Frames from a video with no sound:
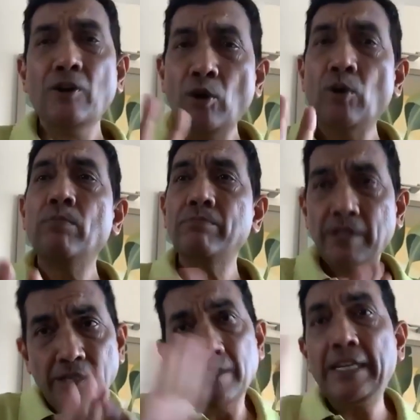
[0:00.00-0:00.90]
oh,
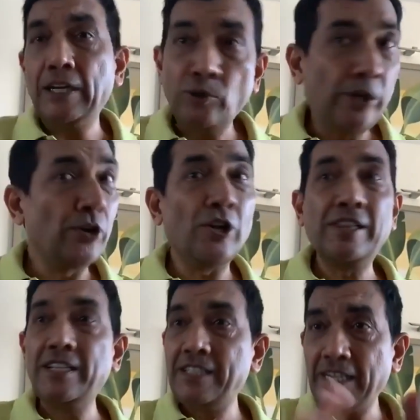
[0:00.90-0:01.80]
they are doing all
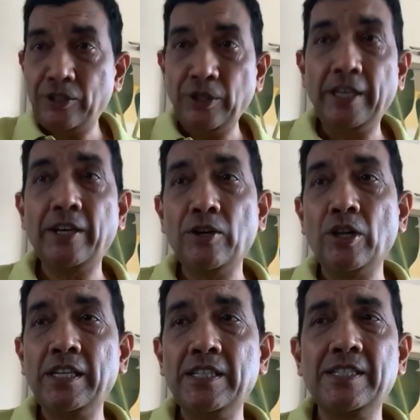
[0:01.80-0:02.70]
this, they are taking all
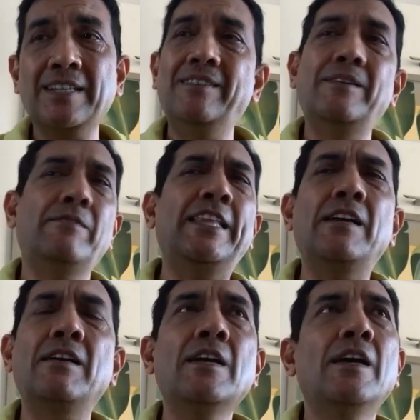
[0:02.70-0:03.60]
this.
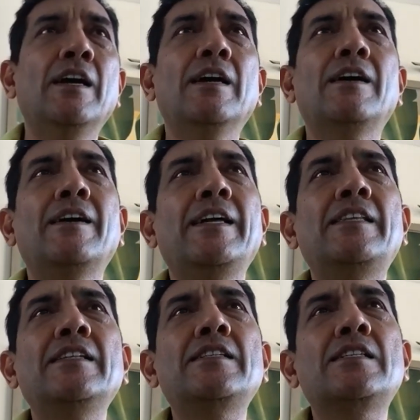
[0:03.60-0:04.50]
whether it,
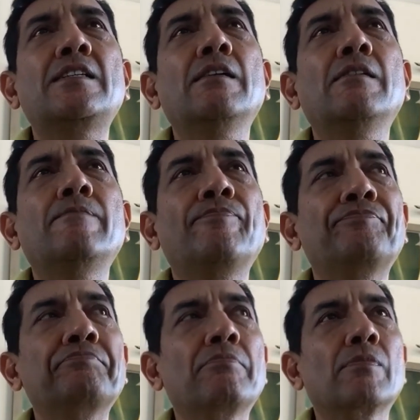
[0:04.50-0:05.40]
it's
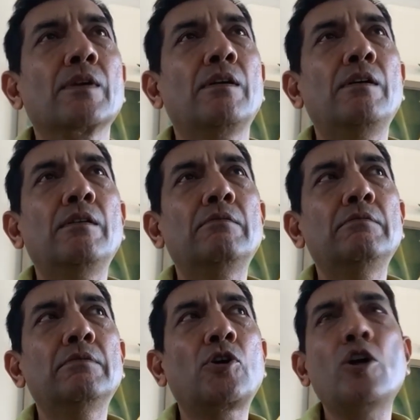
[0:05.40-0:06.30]
mm,
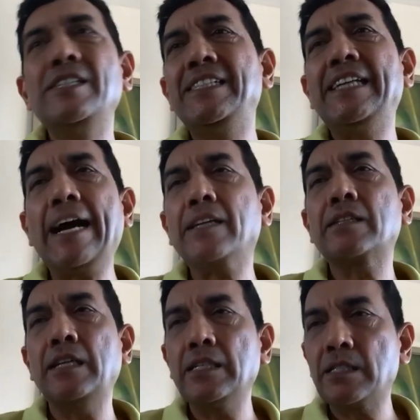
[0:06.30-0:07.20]

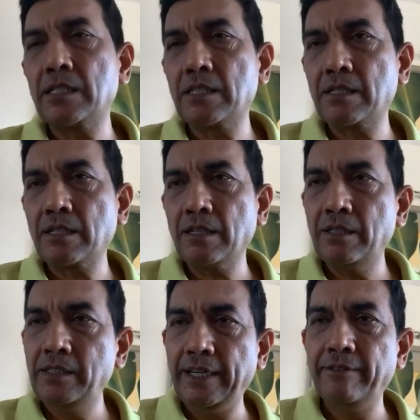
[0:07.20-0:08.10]
contactless uh,
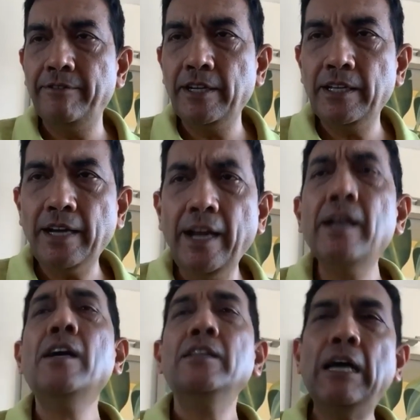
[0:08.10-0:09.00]
delivery, hmm. right?
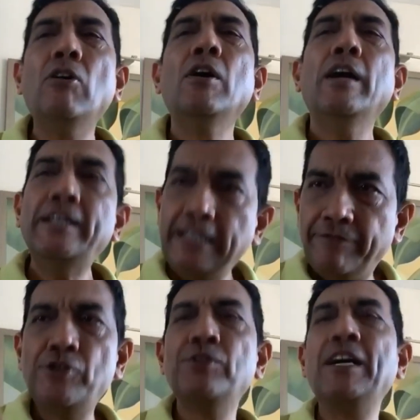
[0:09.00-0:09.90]
Now, it
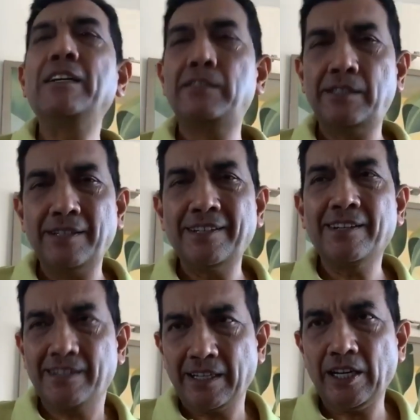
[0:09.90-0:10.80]
gives you that uh,
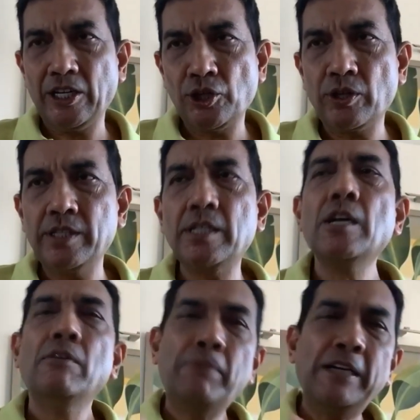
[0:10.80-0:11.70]
assurance.
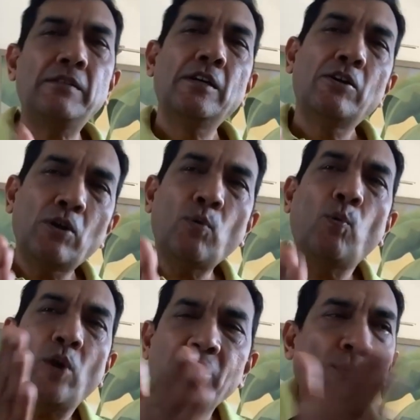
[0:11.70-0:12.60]
But
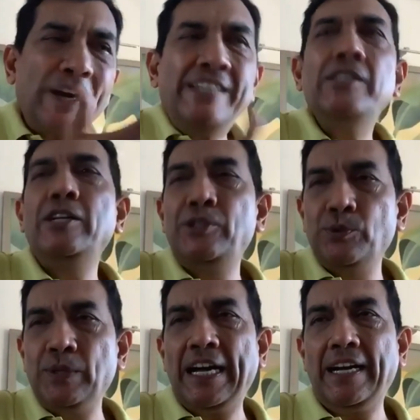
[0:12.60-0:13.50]
what went
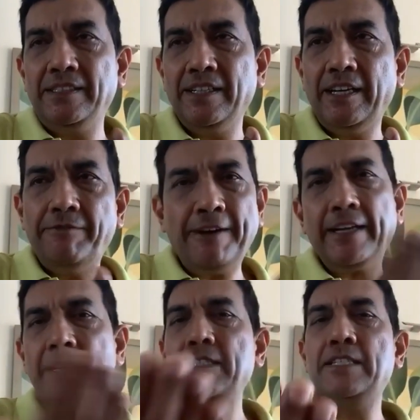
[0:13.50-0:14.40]
into that? If I
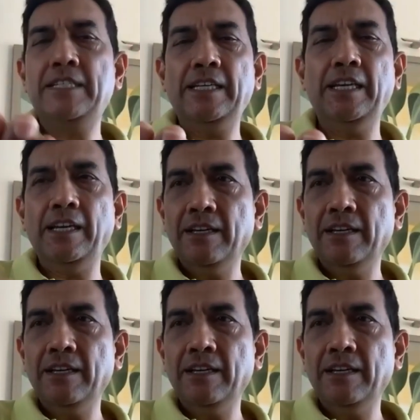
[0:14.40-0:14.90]
can see